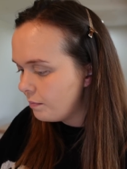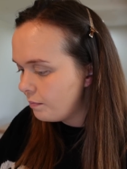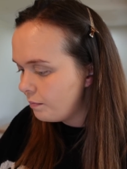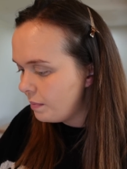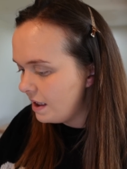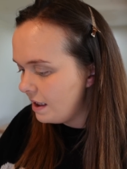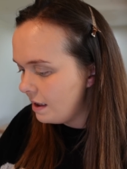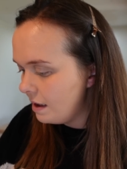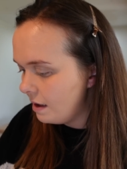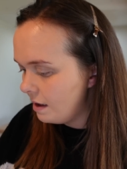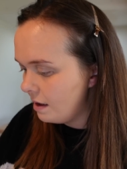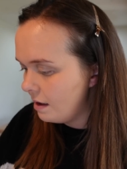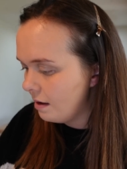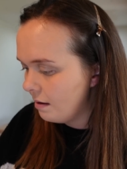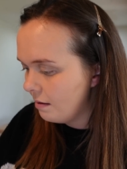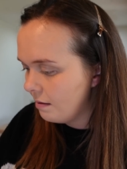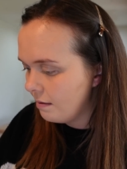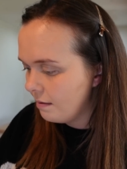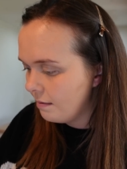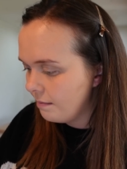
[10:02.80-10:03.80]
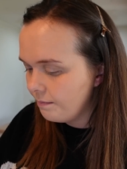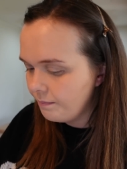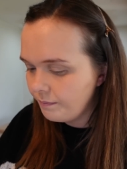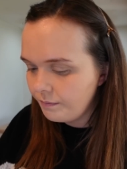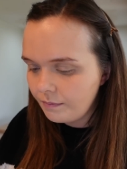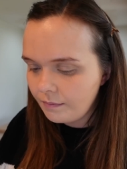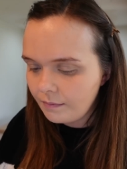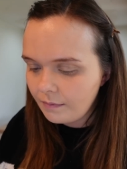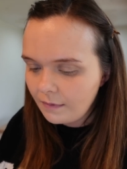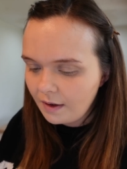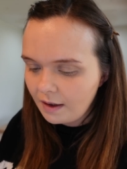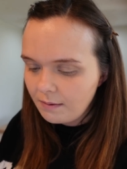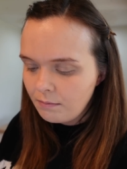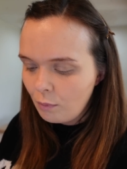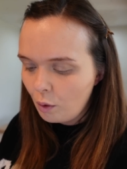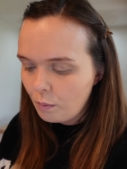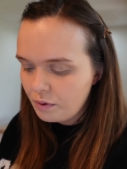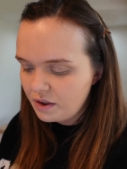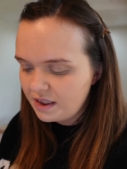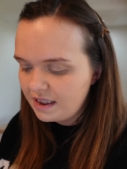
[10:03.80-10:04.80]
be
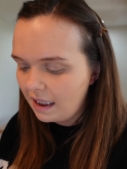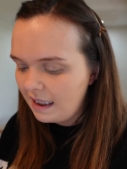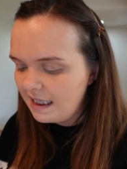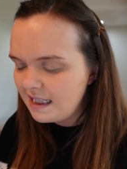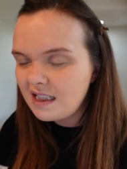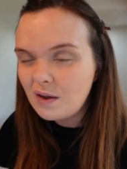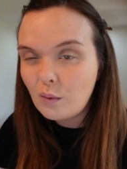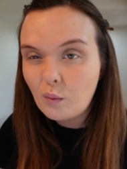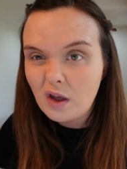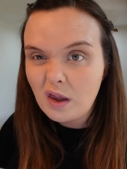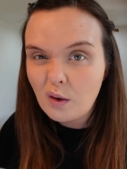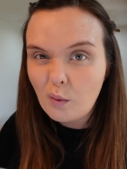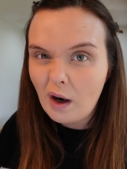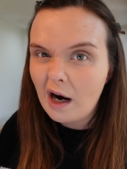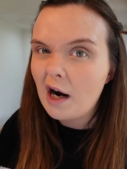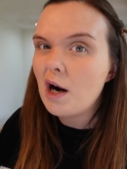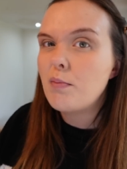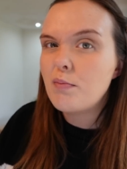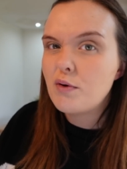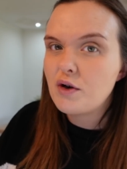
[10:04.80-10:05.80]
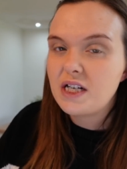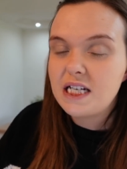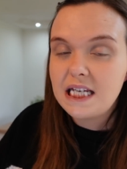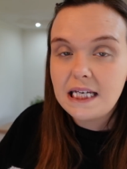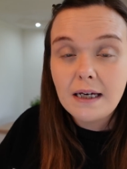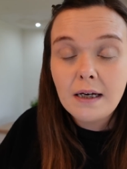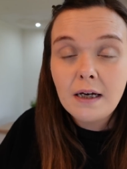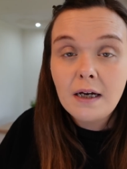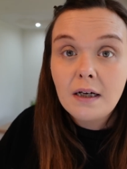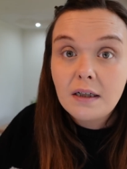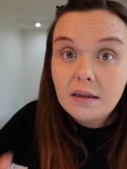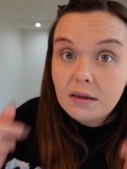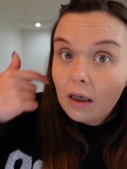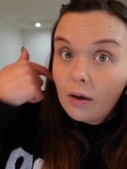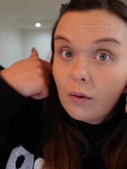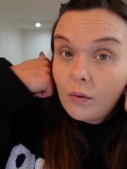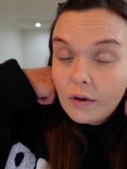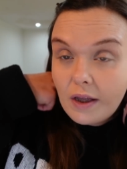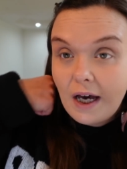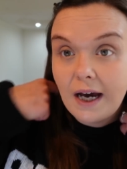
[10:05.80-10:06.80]
more precise with where I put it.
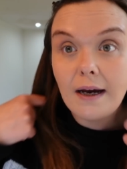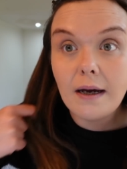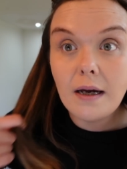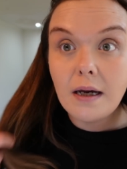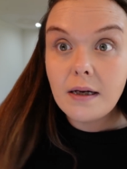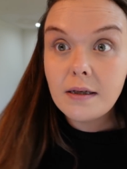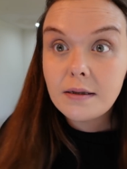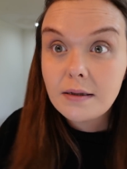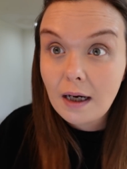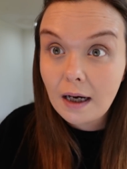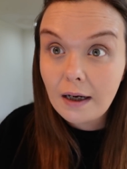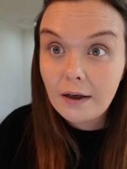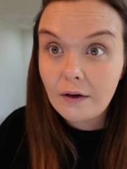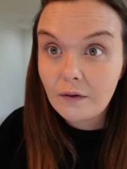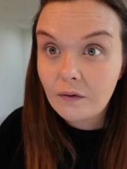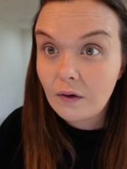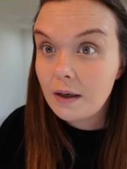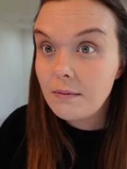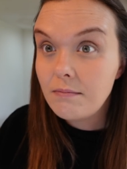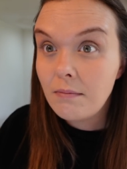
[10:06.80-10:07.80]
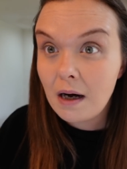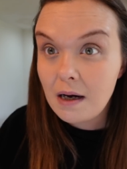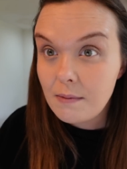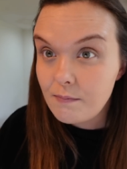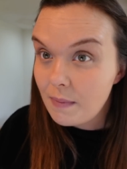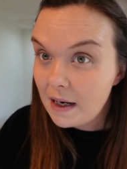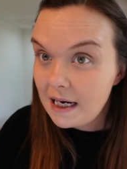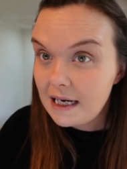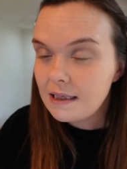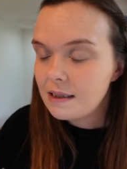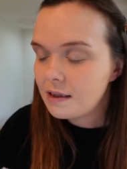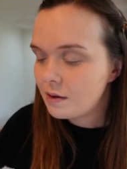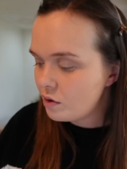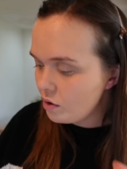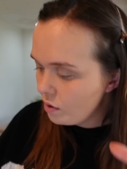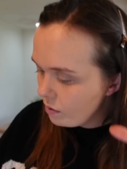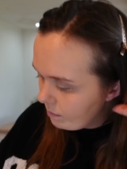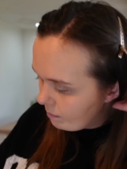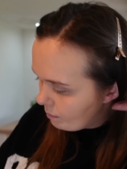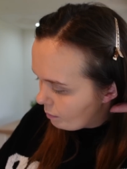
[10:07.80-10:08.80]
So that is kind of like my base
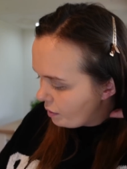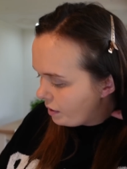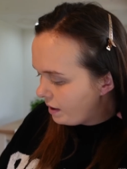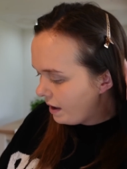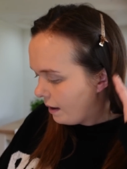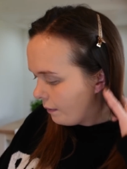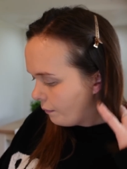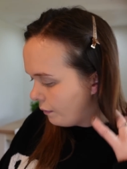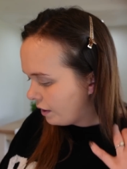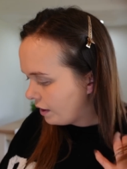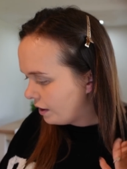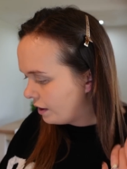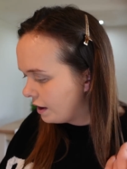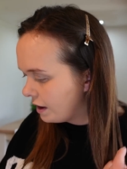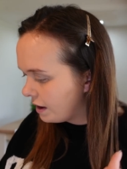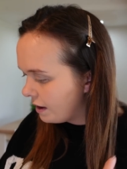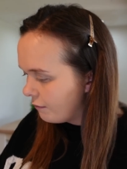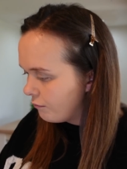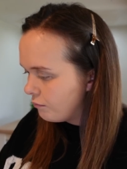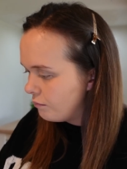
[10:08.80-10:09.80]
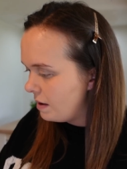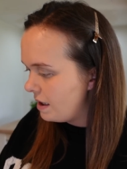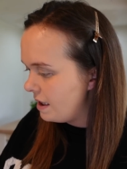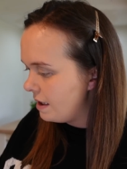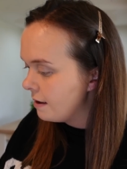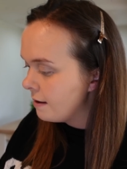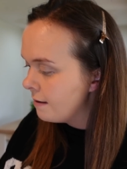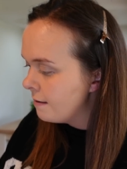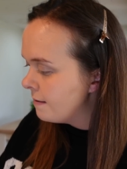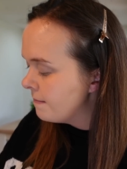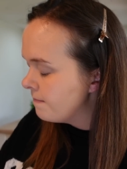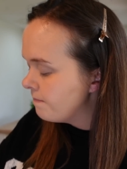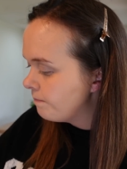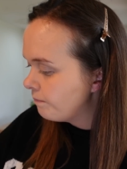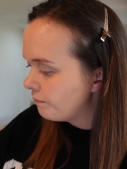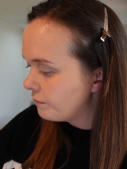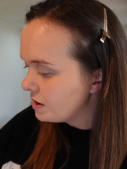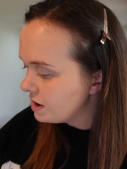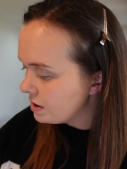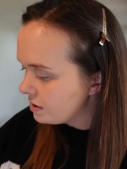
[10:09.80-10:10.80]
done, but now we're gonna give me
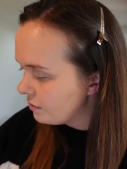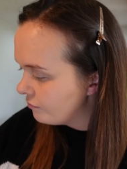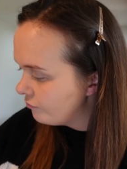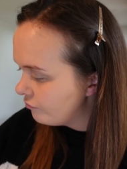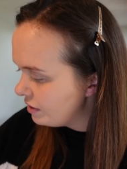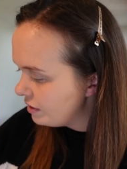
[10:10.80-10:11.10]
some